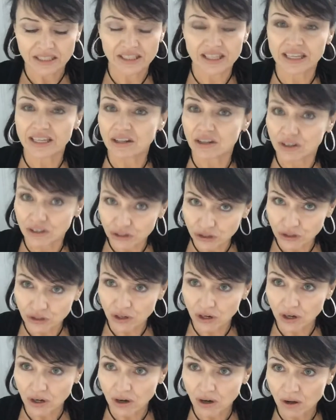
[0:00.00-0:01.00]
get on
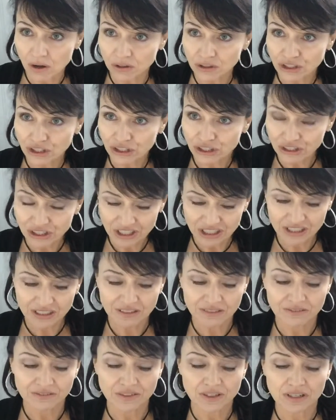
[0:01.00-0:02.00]
your
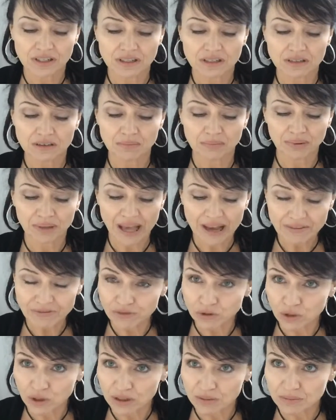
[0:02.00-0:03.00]
alternative
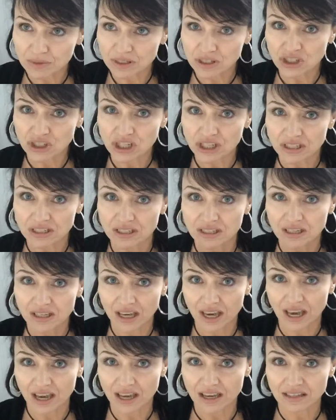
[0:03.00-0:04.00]
platforms just in
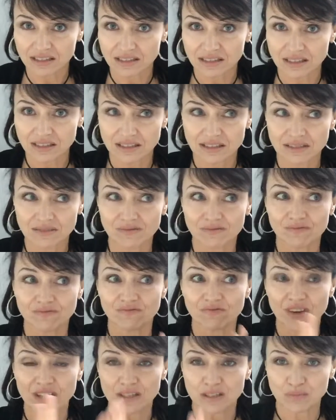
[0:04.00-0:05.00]
case
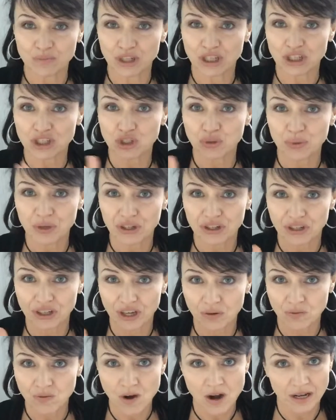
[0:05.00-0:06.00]
Facebook and Twitter
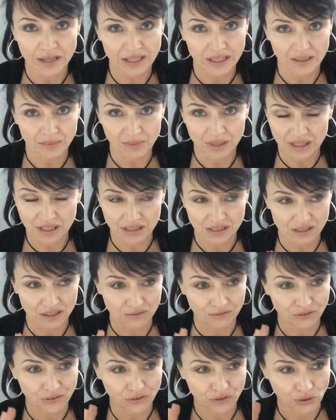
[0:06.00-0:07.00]
get wonky because
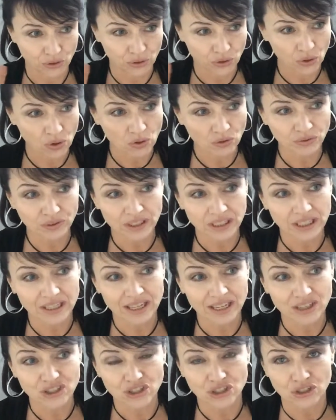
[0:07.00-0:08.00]
if you, your only
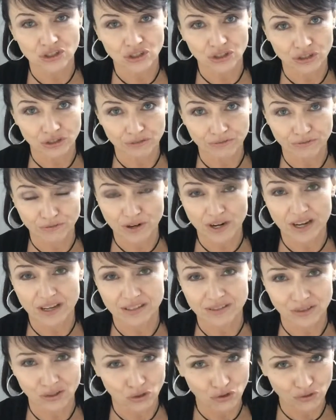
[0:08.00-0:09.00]
connection to your
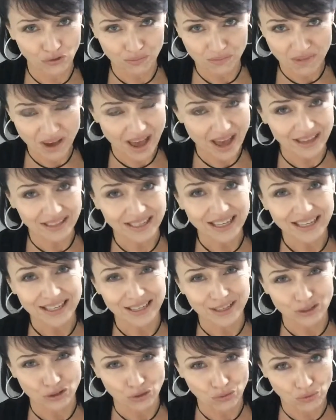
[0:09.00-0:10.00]
friends that you've met
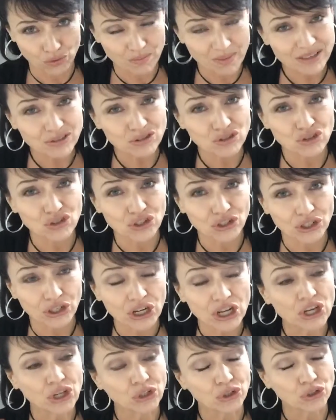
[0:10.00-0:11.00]
is through Messenger,
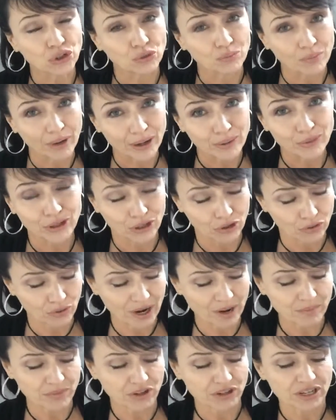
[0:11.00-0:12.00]
you might want to
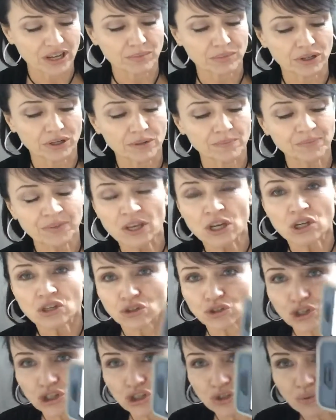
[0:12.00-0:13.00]
grab their number.
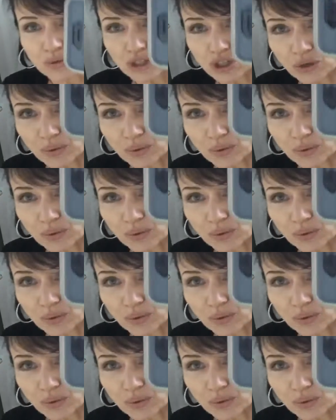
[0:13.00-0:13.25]
So just real